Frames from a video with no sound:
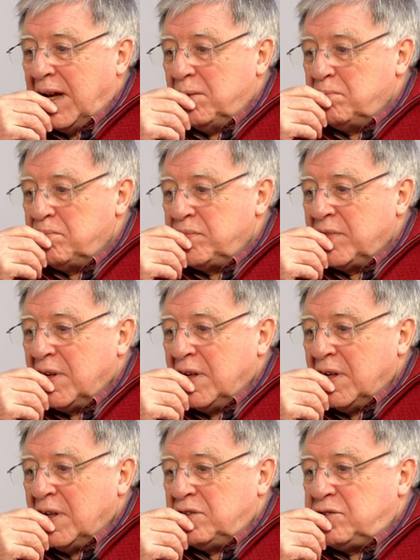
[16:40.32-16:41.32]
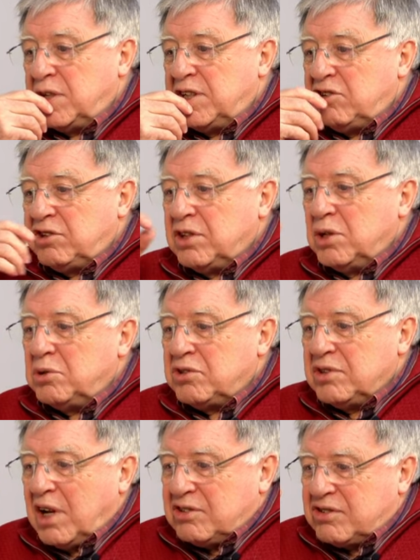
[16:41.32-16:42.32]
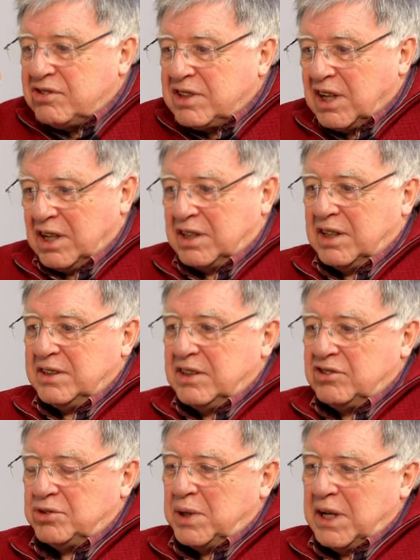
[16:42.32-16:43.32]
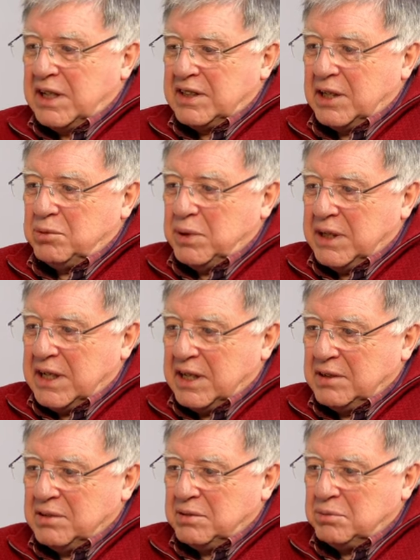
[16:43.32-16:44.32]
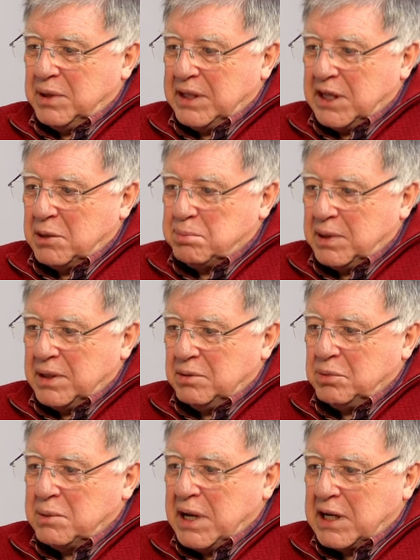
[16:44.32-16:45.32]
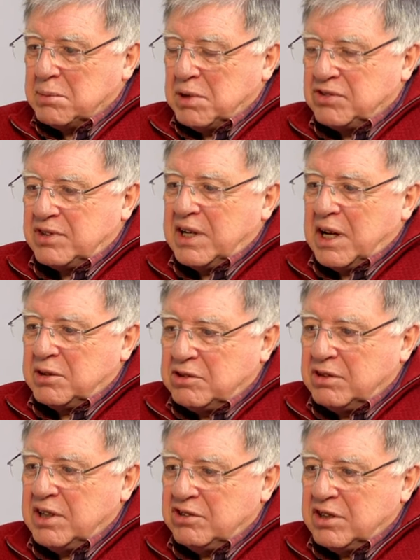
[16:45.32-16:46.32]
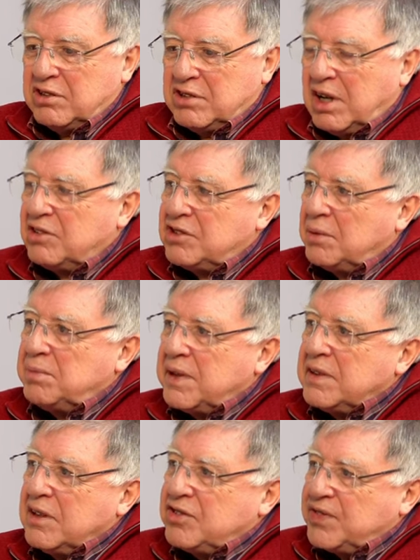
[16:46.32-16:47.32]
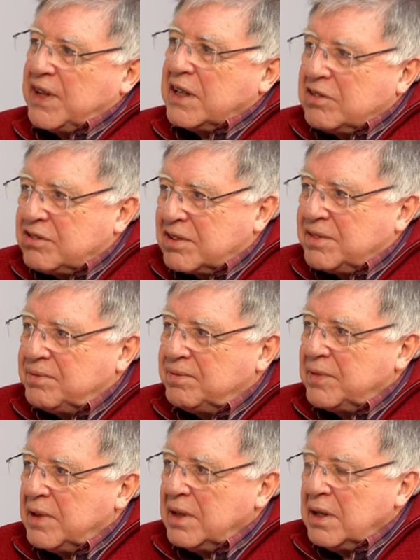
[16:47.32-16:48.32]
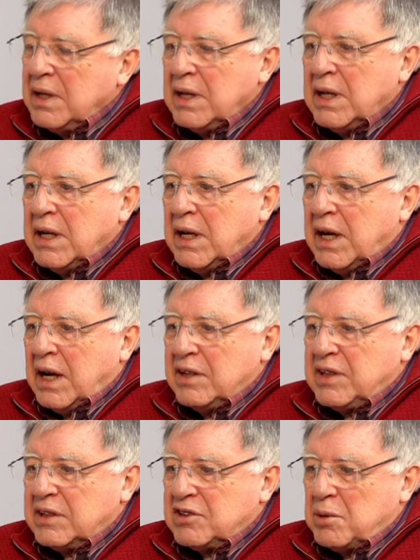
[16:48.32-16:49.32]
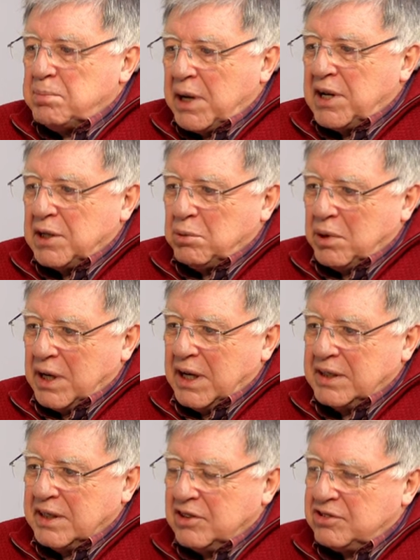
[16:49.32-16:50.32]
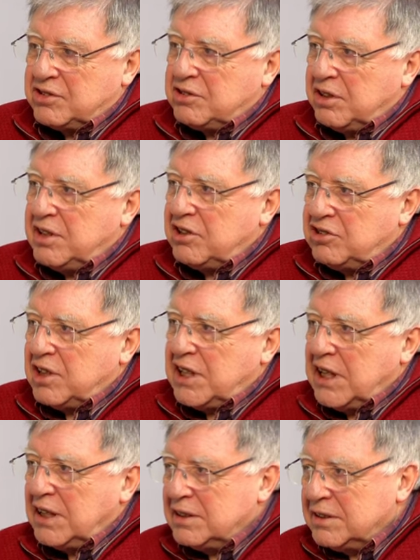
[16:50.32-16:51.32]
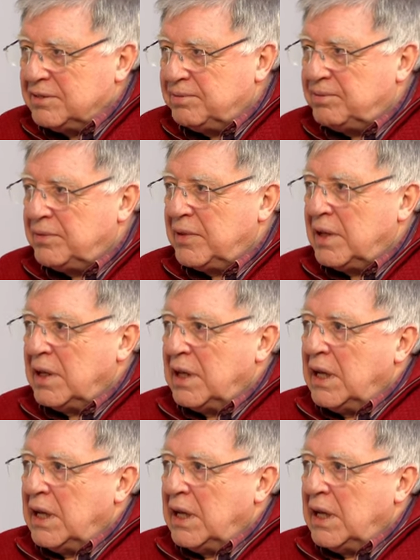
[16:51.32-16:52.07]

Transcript: Um, tradition, though, is not stuck. And this is where I think we get we get a bit, we make a mistake. Tradition is not something that's fixed. Mm -hmm. I think there's a better word, and it's traditioning. Okay.